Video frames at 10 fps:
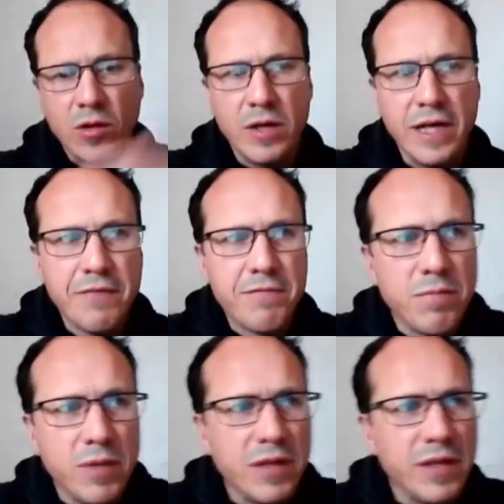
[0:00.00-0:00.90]
If
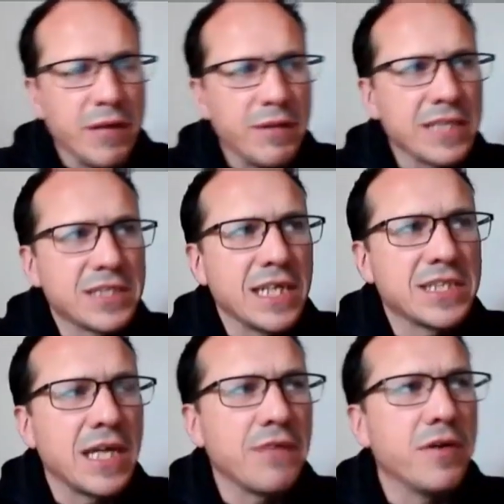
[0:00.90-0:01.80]
let's
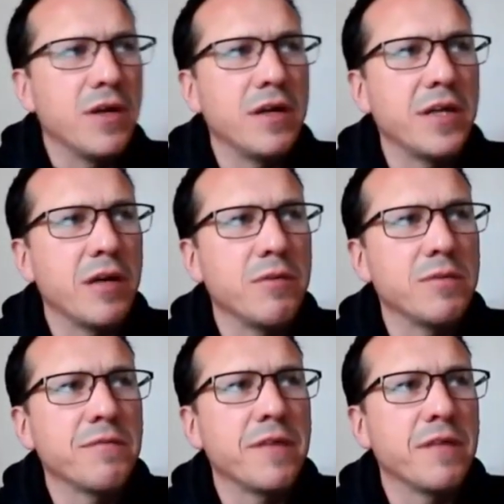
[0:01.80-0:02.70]
say for
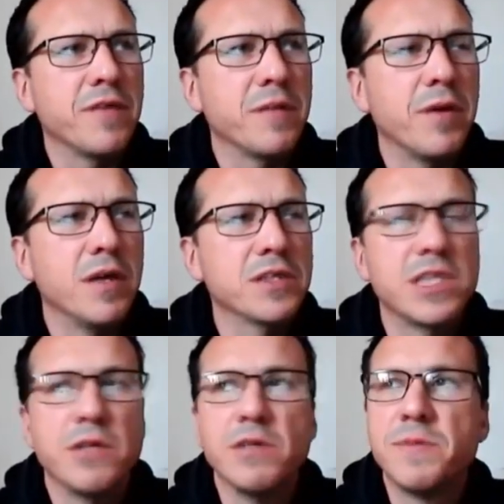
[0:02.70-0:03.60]
the person
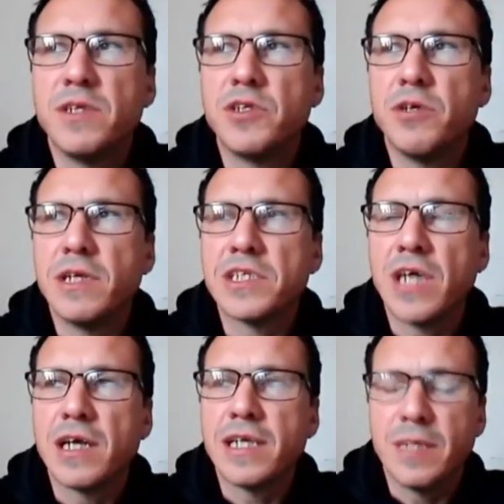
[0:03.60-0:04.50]
who's been doing the
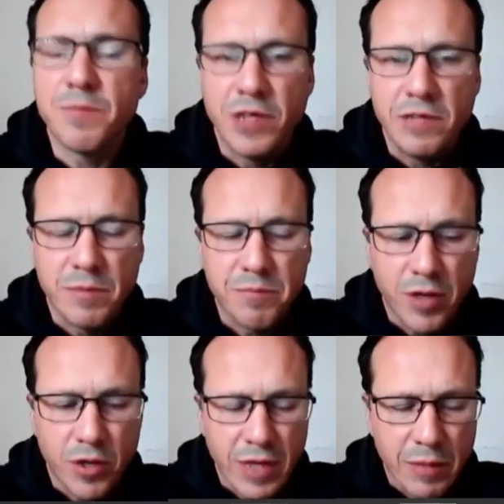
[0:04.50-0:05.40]
cycling improvement
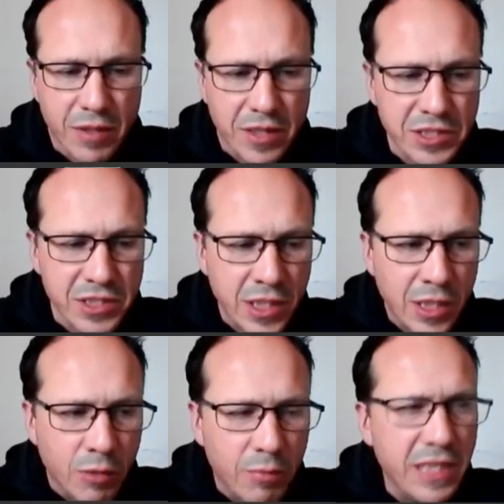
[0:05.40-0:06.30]
program with us,
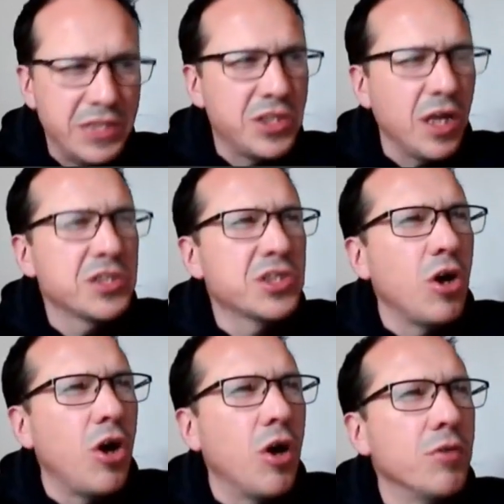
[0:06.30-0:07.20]
we just
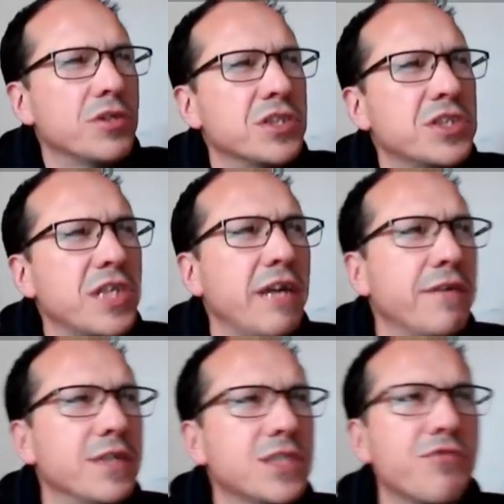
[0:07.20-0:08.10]
got on to
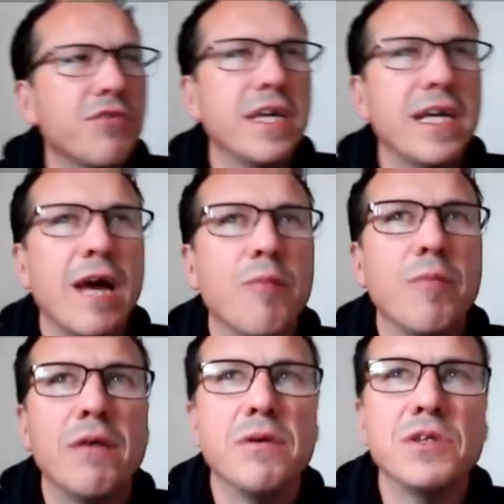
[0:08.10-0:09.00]
series 3, and we
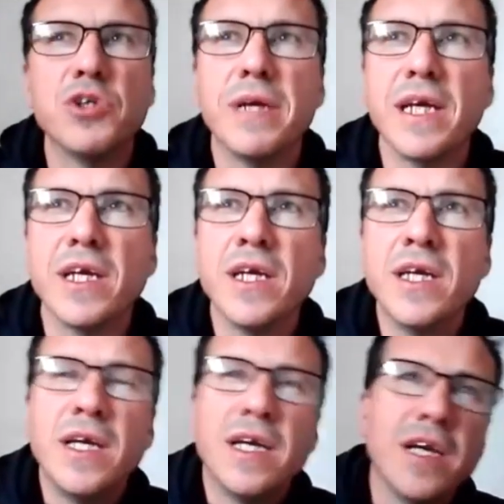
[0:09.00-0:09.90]
were doing
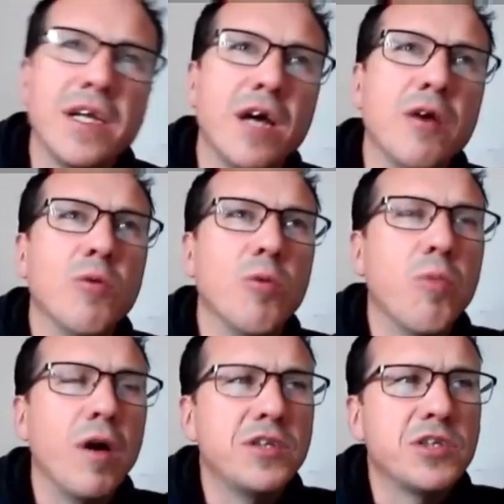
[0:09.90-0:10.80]

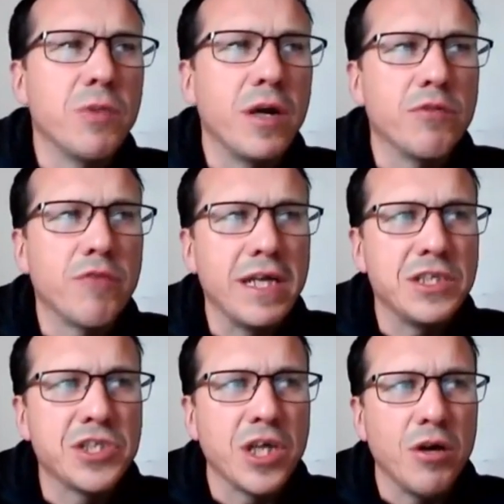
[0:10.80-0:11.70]
1-to-1
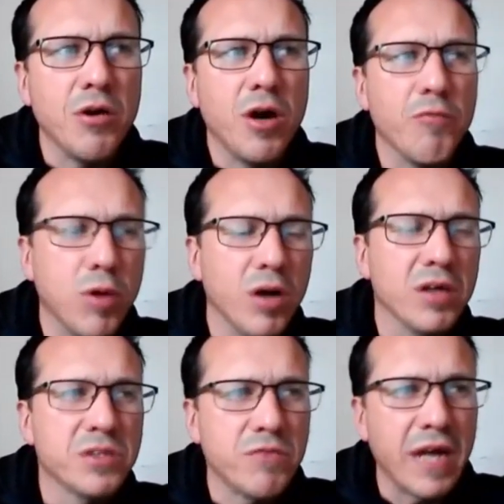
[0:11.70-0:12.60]
ratio of work
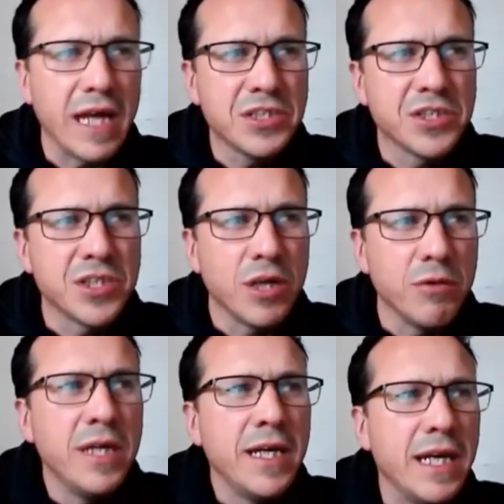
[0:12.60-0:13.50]
to rest. So
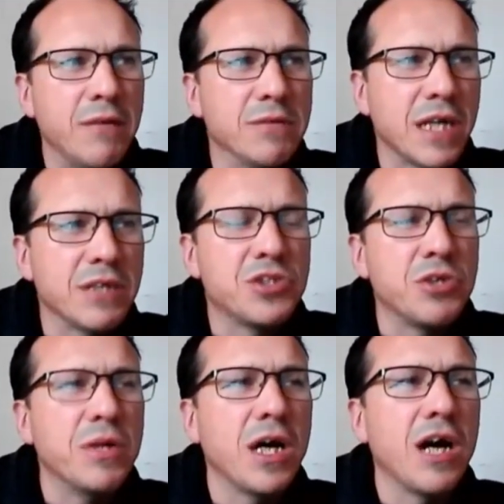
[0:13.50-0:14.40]
it was like
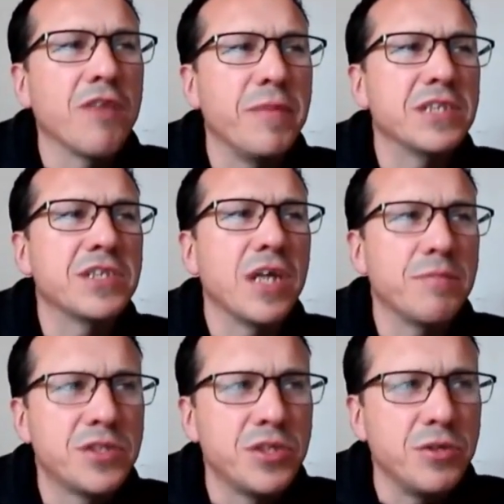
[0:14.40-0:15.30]
2.5 minutes
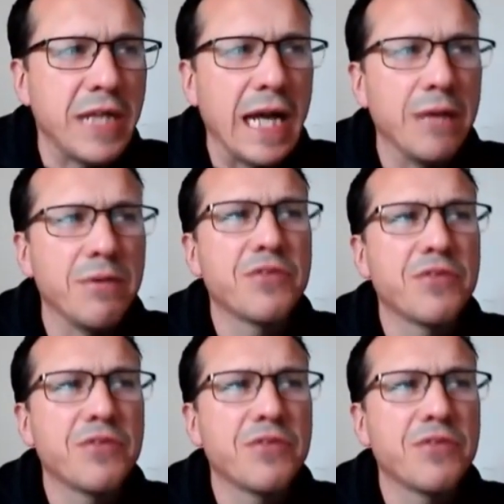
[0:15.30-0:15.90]
up, 2 down,